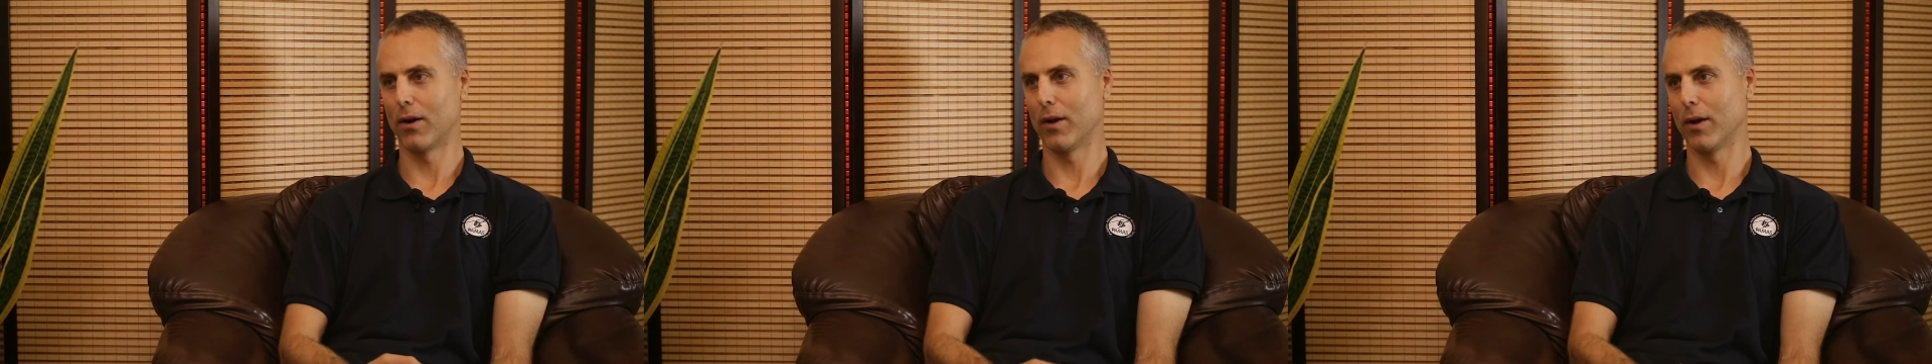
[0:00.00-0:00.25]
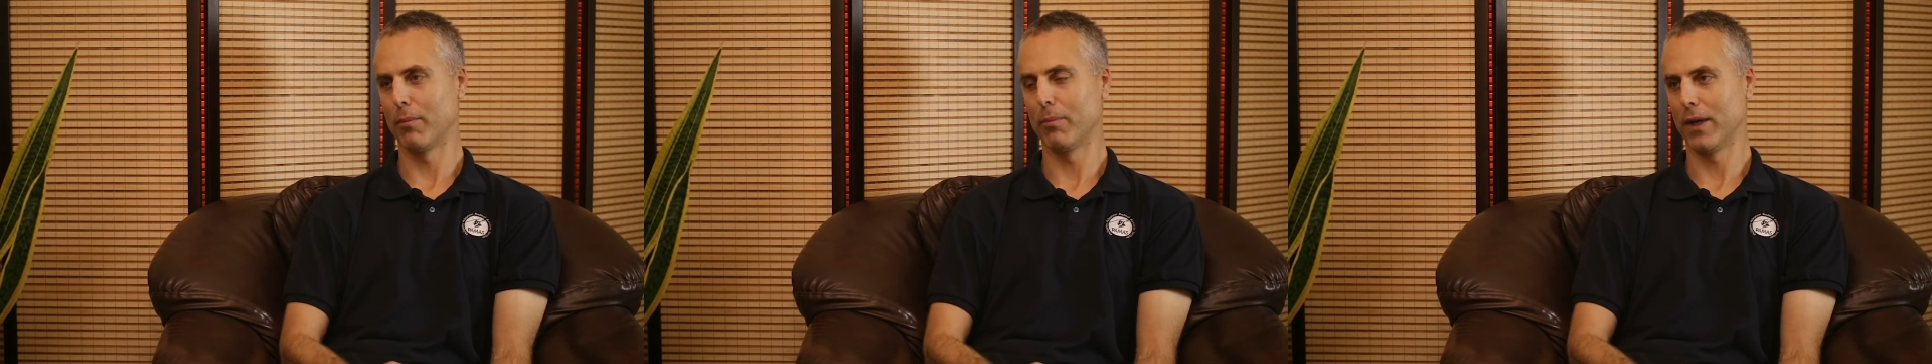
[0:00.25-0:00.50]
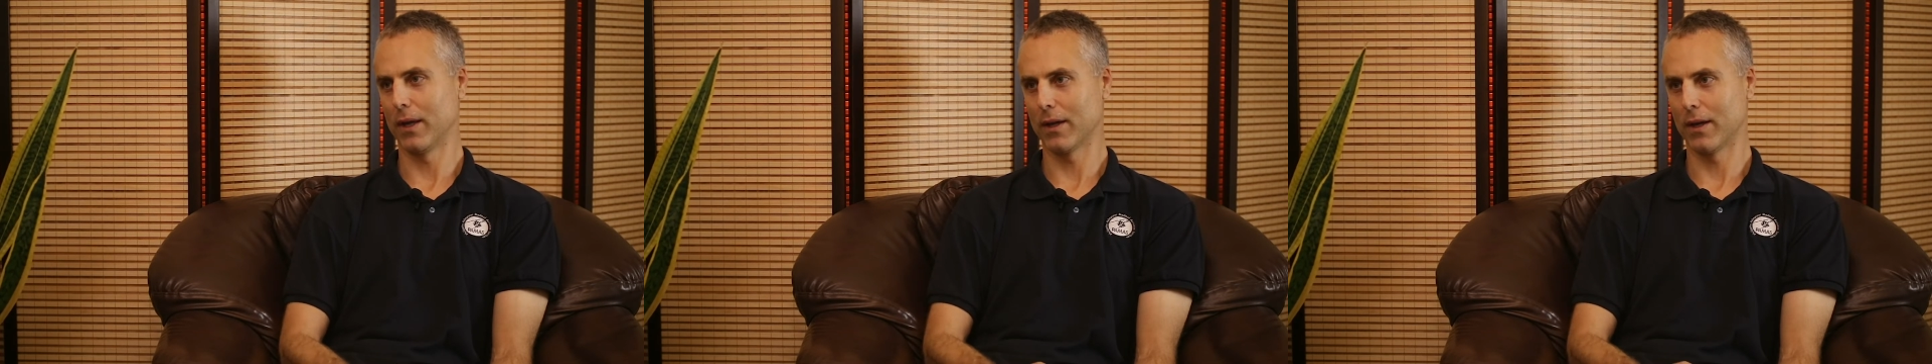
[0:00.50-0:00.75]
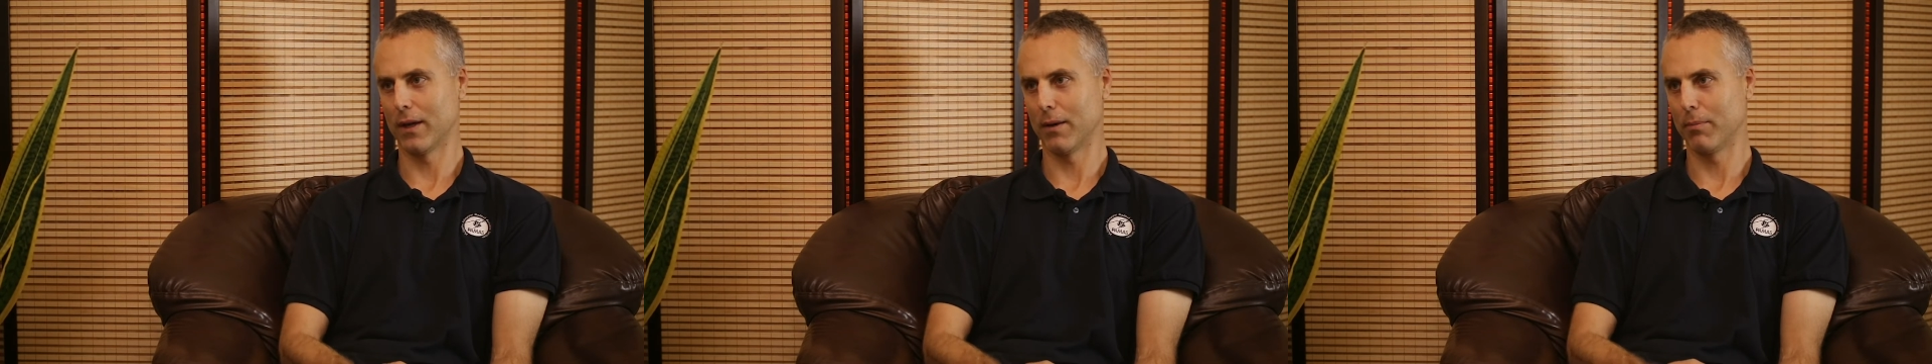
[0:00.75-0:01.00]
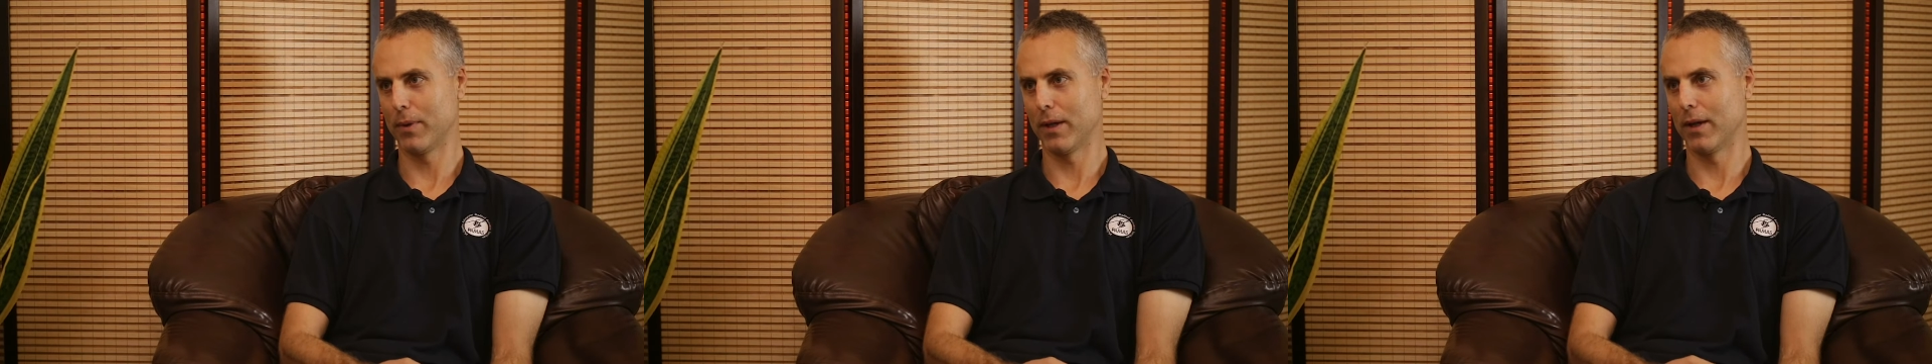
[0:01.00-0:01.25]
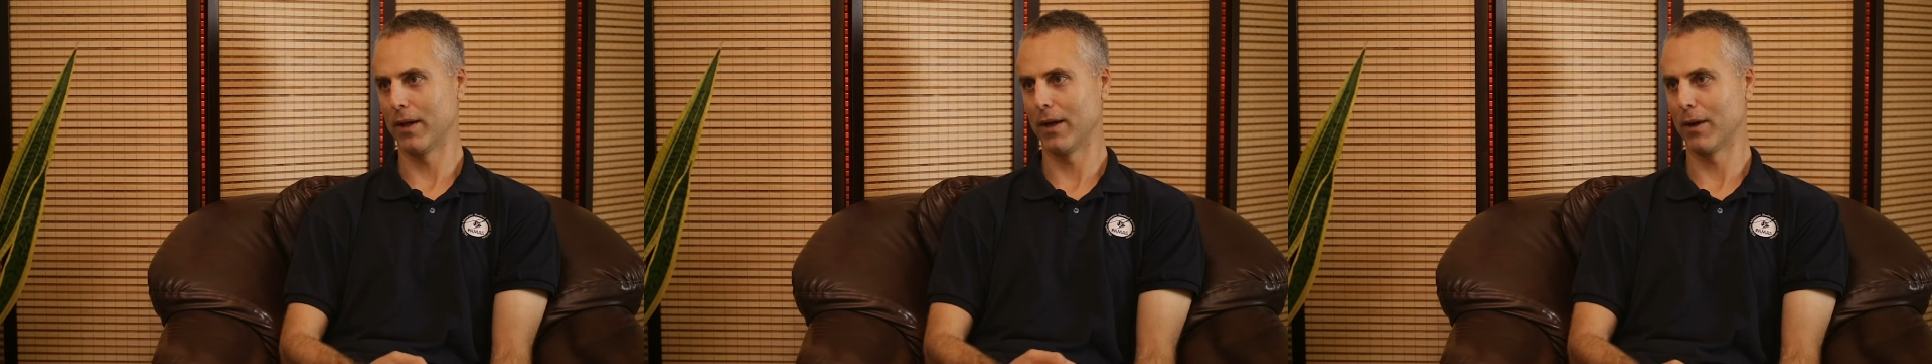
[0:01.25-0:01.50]
and a pickup, and
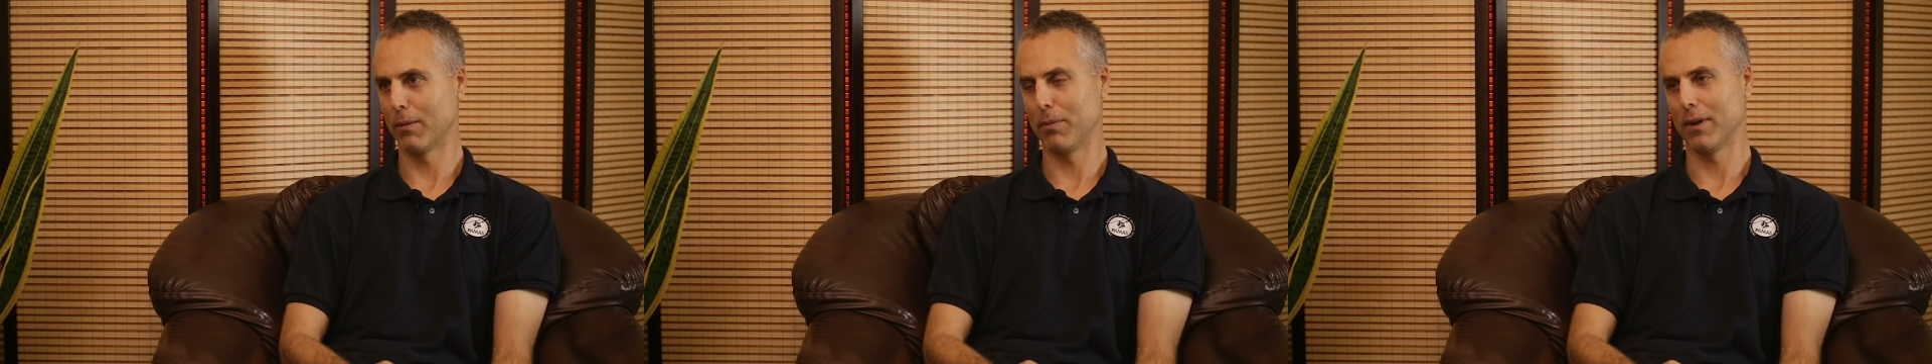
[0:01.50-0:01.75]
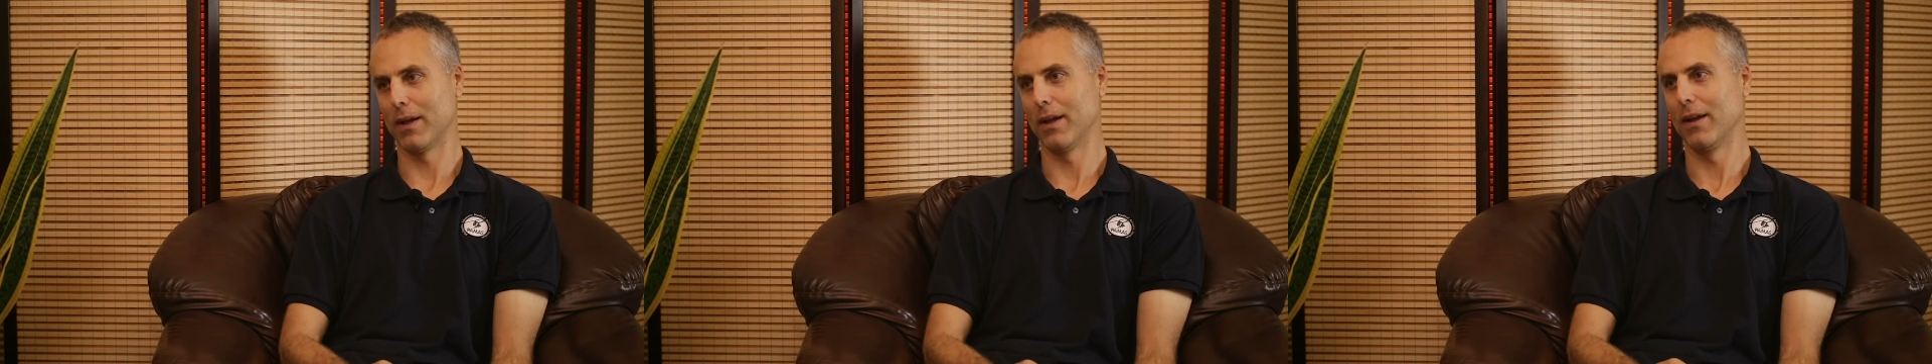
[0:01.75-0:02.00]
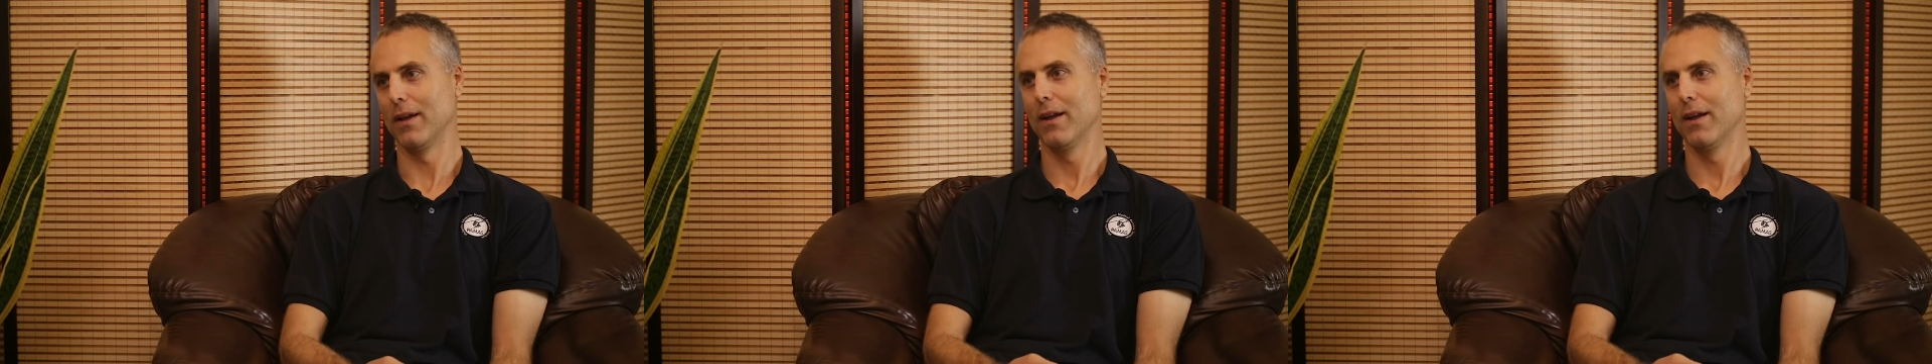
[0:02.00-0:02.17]
an airplane.